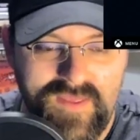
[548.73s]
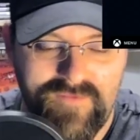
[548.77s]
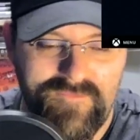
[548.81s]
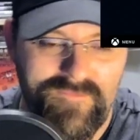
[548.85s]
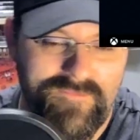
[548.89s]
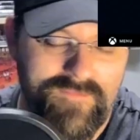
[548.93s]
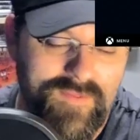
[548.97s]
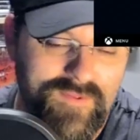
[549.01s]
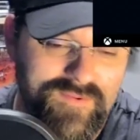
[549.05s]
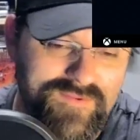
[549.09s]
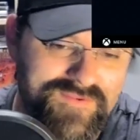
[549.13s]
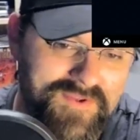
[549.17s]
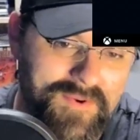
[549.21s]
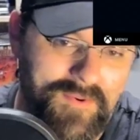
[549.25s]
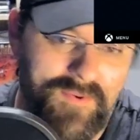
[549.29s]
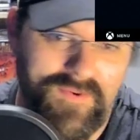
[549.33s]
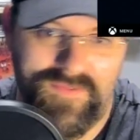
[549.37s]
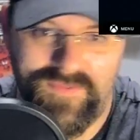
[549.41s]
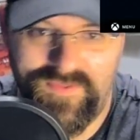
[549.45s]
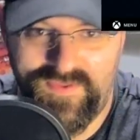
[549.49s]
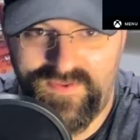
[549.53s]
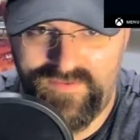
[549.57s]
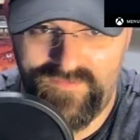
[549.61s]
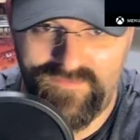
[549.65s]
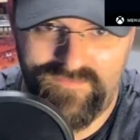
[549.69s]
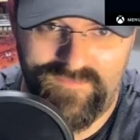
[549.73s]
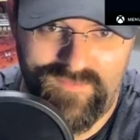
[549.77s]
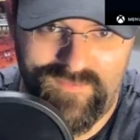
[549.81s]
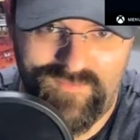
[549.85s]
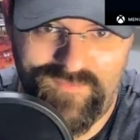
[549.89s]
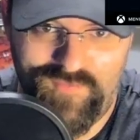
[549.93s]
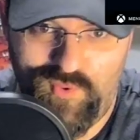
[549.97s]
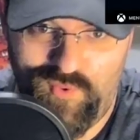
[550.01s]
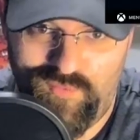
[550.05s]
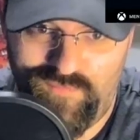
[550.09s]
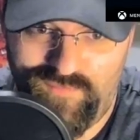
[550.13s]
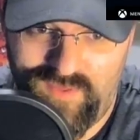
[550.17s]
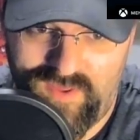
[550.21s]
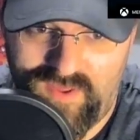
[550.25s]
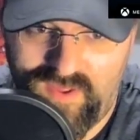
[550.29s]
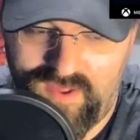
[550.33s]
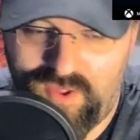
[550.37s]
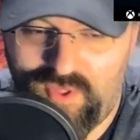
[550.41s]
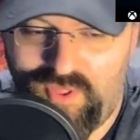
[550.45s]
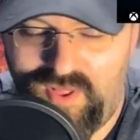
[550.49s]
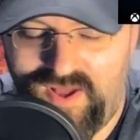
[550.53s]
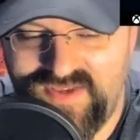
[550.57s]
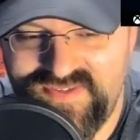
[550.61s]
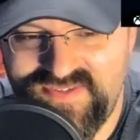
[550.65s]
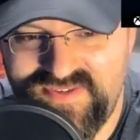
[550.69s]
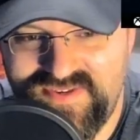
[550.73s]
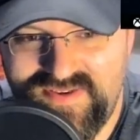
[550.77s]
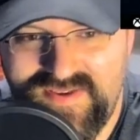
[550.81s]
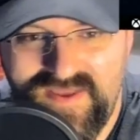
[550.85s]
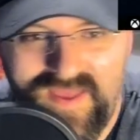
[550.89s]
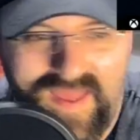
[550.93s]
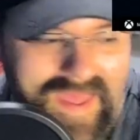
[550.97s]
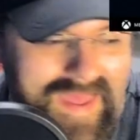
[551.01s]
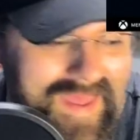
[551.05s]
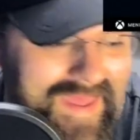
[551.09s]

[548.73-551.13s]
for those that want the review of the classic,